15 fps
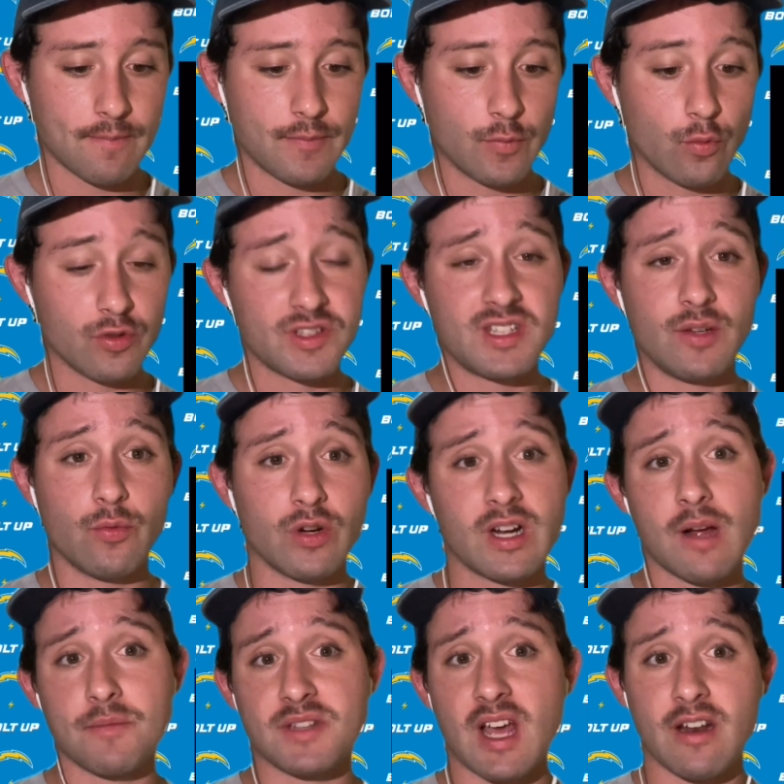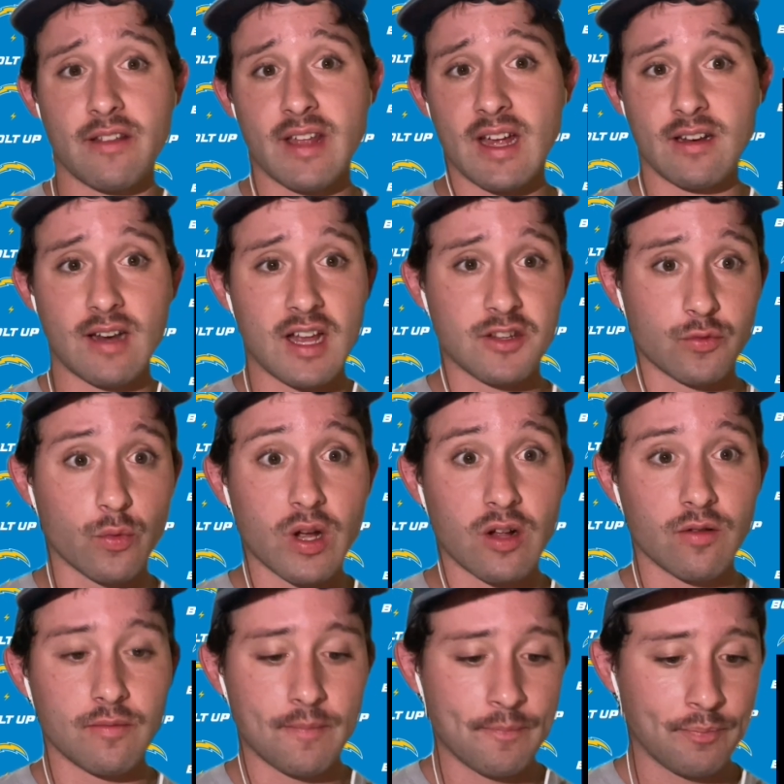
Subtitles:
We'll see what comes out of that as well.